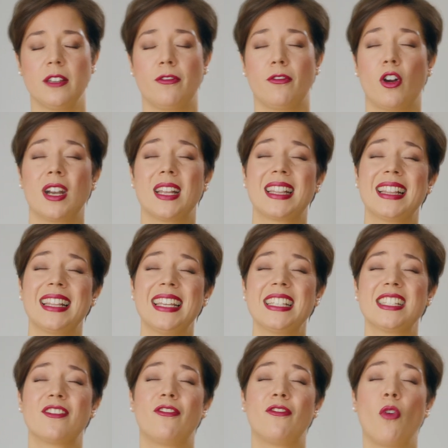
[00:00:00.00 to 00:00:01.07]
for at
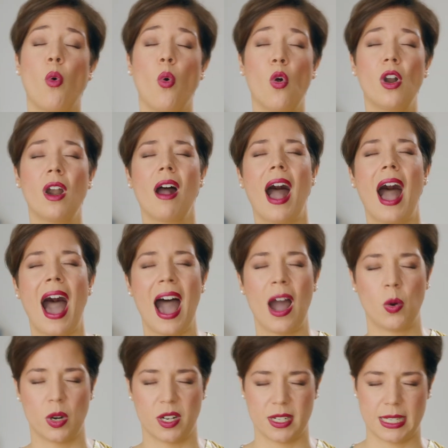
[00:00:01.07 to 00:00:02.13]
least 4
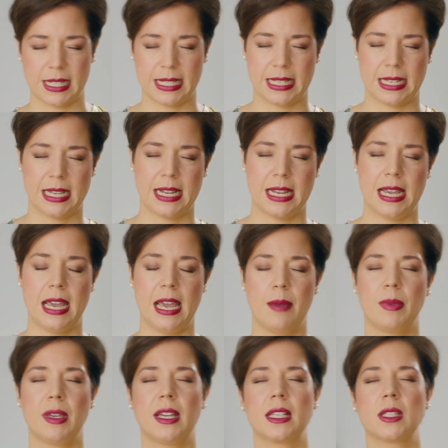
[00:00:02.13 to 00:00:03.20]
hours.
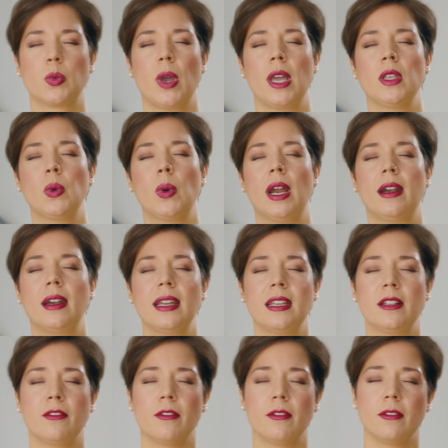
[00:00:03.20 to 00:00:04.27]
Because when you are
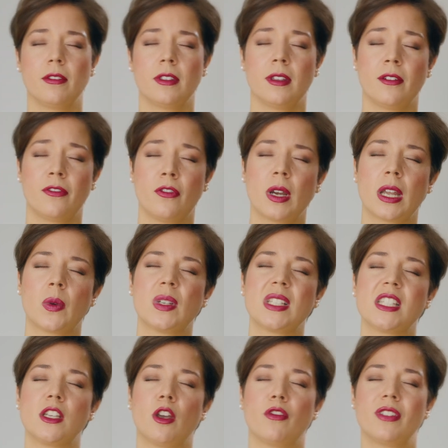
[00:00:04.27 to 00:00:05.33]
in the
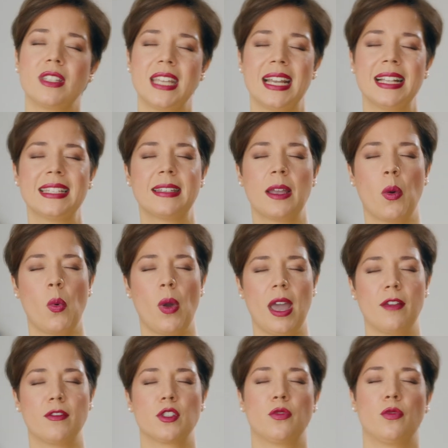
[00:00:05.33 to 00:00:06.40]
frequency of delta
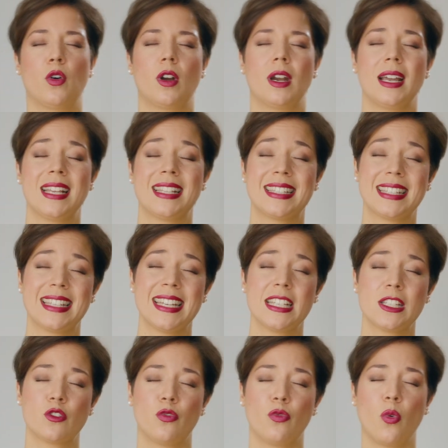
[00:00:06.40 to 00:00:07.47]
waves for at
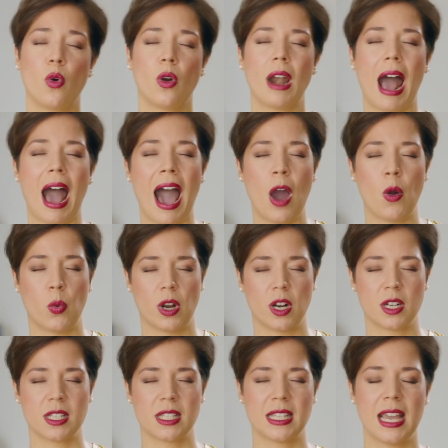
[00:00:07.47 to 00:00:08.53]
least 4
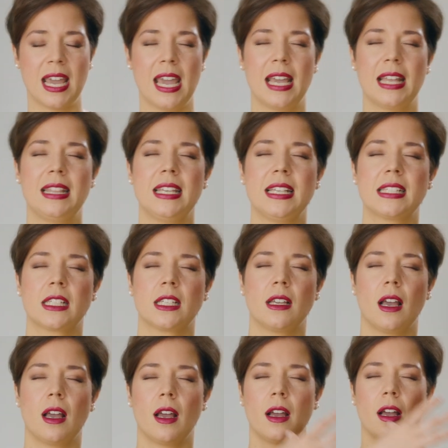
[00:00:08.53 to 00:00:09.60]
hours, this
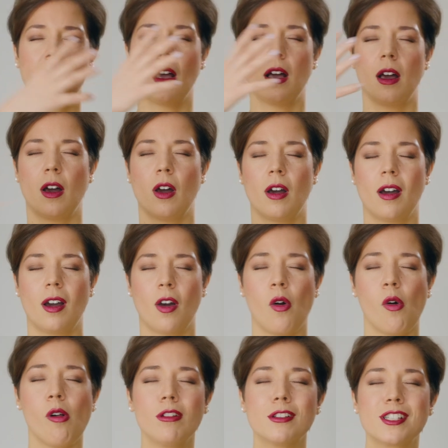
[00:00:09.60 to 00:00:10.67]

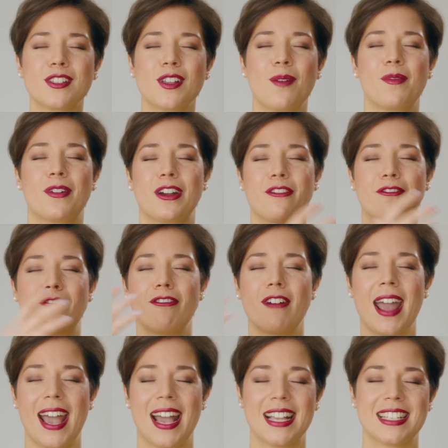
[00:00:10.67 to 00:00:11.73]
wholesome
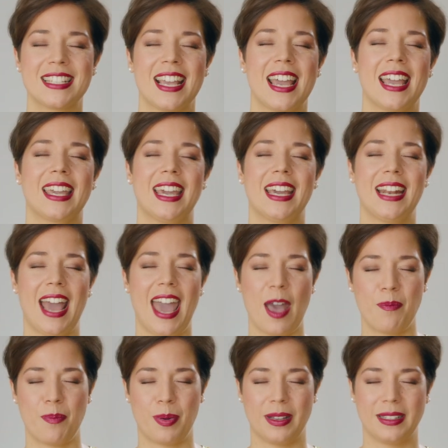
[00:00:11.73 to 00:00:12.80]
refresh can
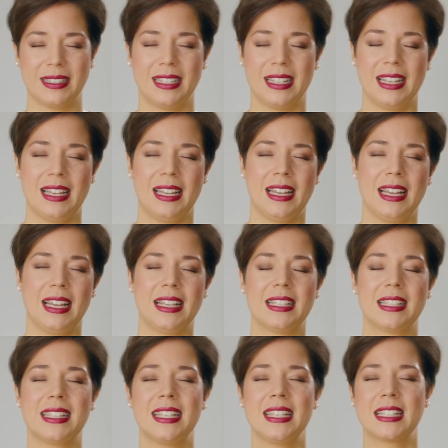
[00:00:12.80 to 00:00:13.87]
happen.
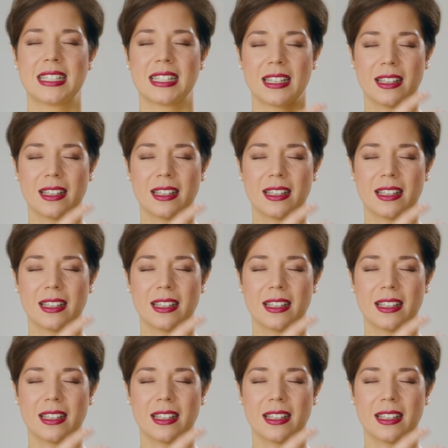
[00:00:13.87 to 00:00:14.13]
This